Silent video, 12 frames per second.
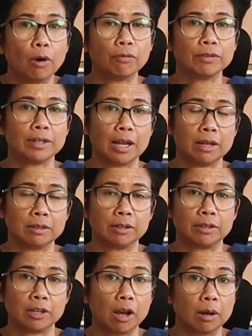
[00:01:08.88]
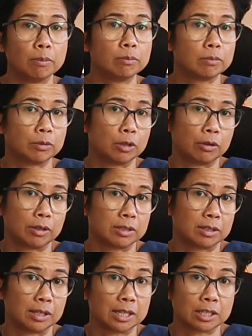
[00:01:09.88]
often under the arm, known as
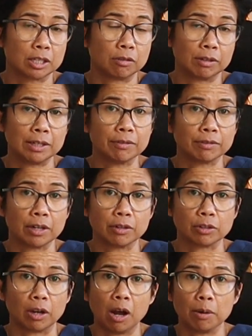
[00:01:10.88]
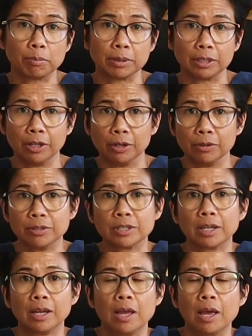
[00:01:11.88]
the axillary lymph nodes or armpit nodes,
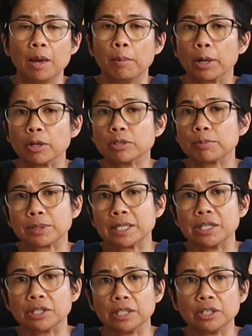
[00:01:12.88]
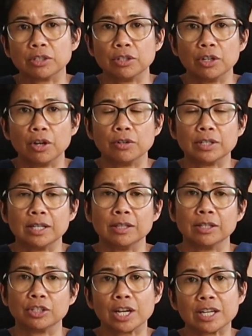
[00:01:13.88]
but also potentially to nodes in
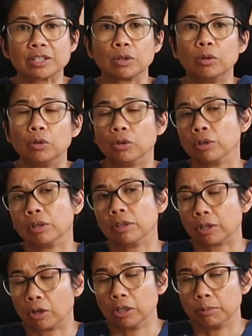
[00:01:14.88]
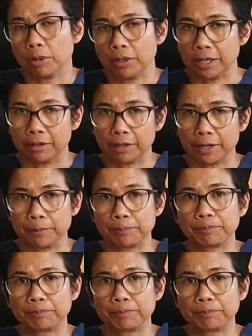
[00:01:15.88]
the chest or the collarbone area.